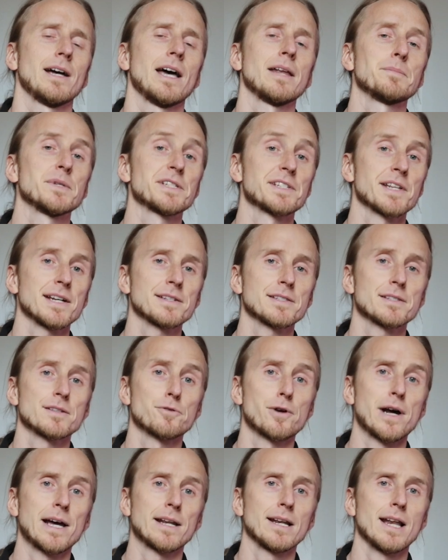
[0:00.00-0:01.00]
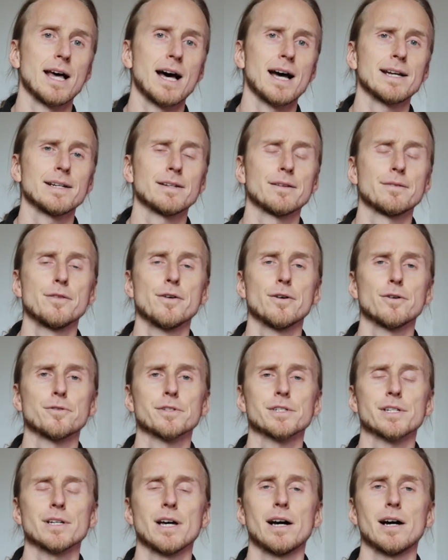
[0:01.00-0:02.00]
And besides the right light,
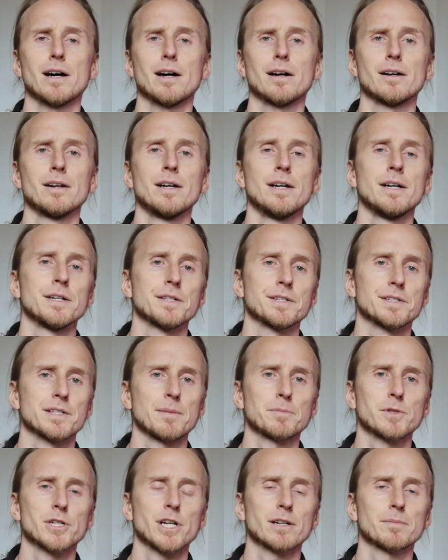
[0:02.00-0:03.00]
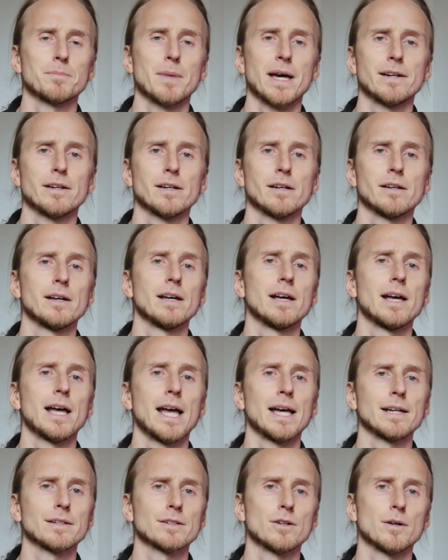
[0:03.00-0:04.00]
those are subject matter
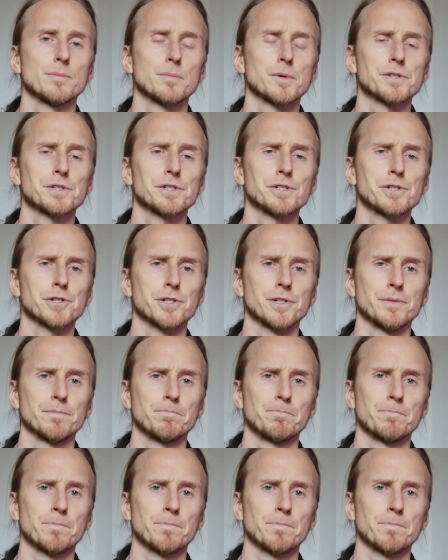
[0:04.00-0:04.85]
and composition.